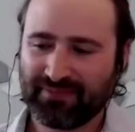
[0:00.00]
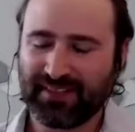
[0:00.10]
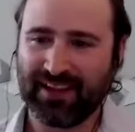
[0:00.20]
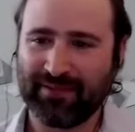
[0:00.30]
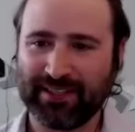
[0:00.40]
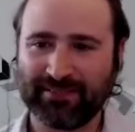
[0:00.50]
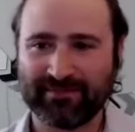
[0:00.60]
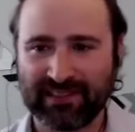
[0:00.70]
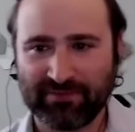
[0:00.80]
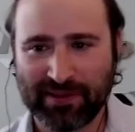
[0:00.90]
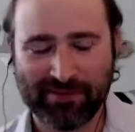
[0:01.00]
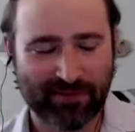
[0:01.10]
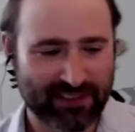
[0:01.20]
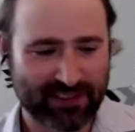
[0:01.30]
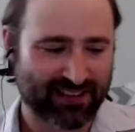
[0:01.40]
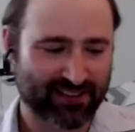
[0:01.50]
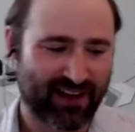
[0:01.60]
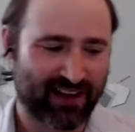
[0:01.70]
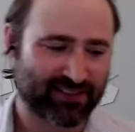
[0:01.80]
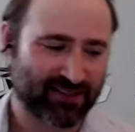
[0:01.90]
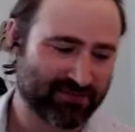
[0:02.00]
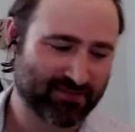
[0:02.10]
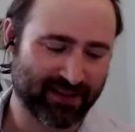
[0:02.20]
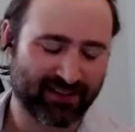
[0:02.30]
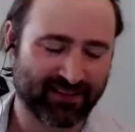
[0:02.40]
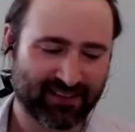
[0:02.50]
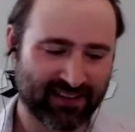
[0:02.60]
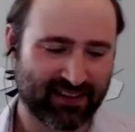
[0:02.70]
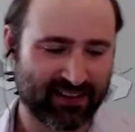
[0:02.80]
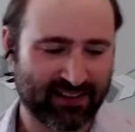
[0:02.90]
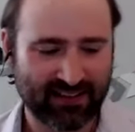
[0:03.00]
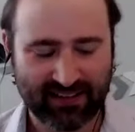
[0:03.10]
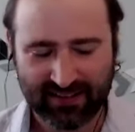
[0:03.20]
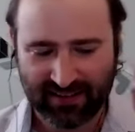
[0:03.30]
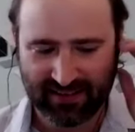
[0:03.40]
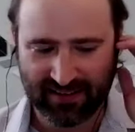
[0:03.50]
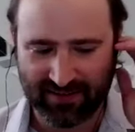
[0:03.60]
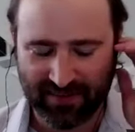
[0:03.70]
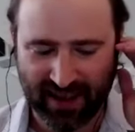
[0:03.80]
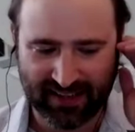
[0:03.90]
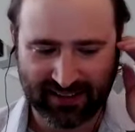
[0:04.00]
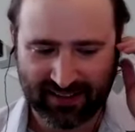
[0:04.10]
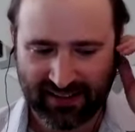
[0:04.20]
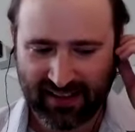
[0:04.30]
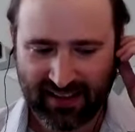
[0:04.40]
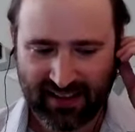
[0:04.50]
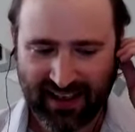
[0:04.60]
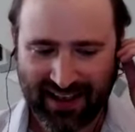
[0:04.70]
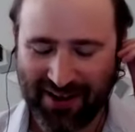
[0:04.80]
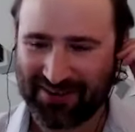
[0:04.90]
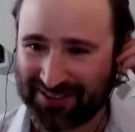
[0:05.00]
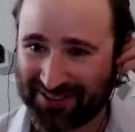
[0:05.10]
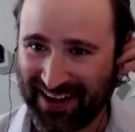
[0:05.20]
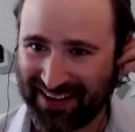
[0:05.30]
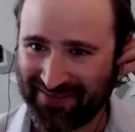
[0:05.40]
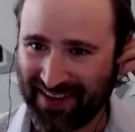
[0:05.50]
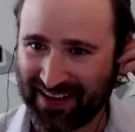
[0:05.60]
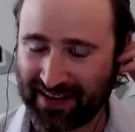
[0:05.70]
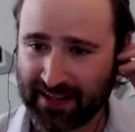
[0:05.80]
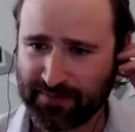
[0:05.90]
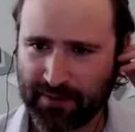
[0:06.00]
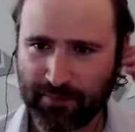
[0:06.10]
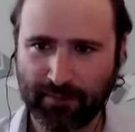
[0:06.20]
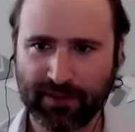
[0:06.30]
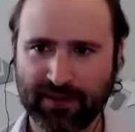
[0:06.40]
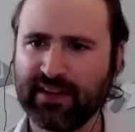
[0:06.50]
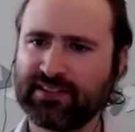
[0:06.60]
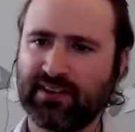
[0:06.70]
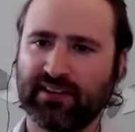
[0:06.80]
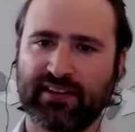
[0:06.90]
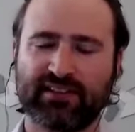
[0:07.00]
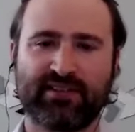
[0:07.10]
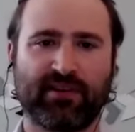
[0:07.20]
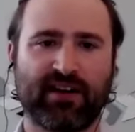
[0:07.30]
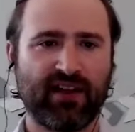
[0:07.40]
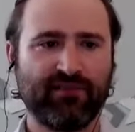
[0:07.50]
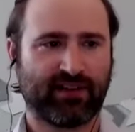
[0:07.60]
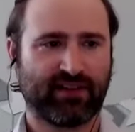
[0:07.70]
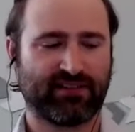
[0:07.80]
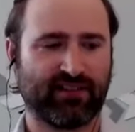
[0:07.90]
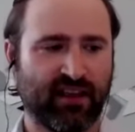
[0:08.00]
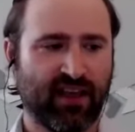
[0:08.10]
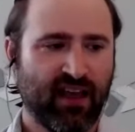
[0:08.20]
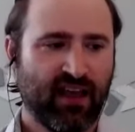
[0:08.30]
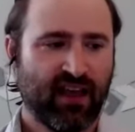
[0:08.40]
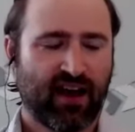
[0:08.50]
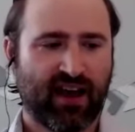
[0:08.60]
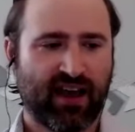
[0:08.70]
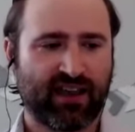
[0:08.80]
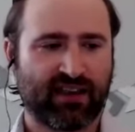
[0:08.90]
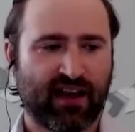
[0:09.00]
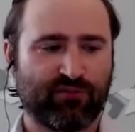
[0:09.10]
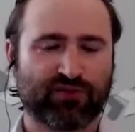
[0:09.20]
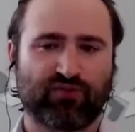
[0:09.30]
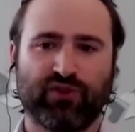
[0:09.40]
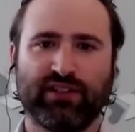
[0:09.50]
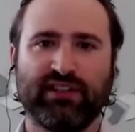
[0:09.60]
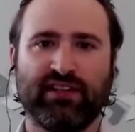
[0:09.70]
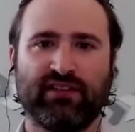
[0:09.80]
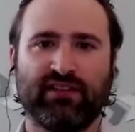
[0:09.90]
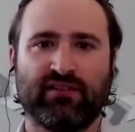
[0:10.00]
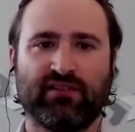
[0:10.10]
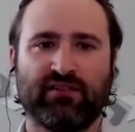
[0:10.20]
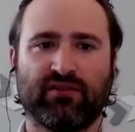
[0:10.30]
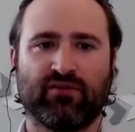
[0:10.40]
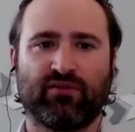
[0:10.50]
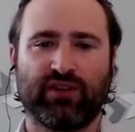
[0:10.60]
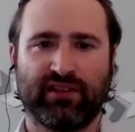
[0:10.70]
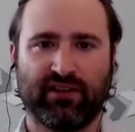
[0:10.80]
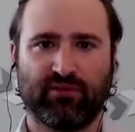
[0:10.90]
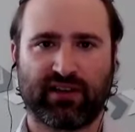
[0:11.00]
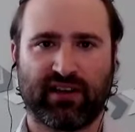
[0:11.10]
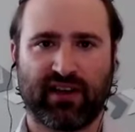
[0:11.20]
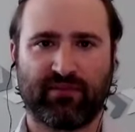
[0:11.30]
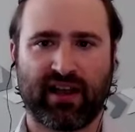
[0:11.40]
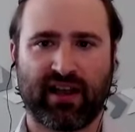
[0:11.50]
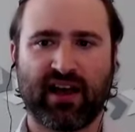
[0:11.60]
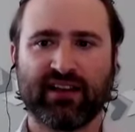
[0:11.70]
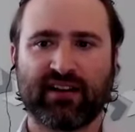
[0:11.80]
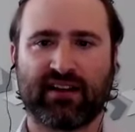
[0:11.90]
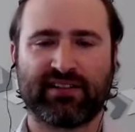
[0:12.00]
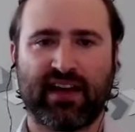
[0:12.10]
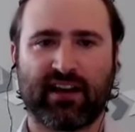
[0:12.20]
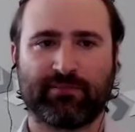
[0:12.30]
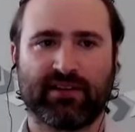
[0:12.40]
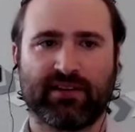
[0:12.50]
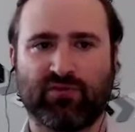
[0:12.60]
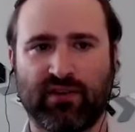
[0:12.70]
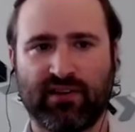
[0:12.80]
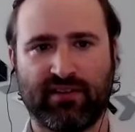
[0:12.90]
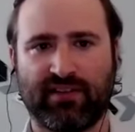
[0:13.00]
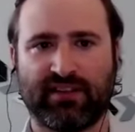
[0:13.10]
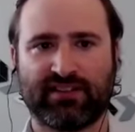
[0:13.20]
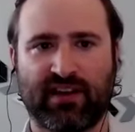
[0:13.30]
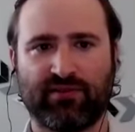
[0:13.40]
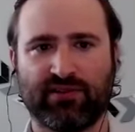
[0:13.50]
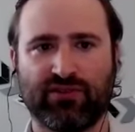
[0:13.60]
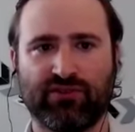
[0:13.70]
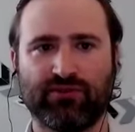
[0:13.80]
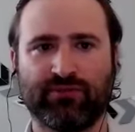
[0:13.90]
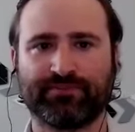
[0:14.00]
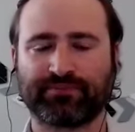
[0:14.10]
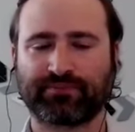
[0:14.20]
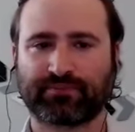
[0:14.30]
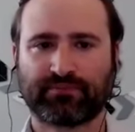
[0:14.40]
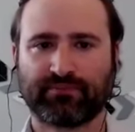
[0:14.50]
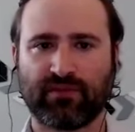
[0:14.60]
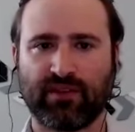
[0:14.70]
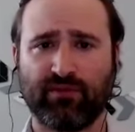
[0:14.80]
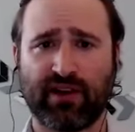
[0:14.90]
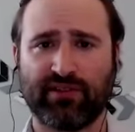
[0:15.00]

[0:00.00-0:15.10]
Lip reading: I mean, people with dogs are awesome, but I was trying to find nice people, but then I started to get some confidence, and I was really, really working on my eye contact, because one of the things I would do when I would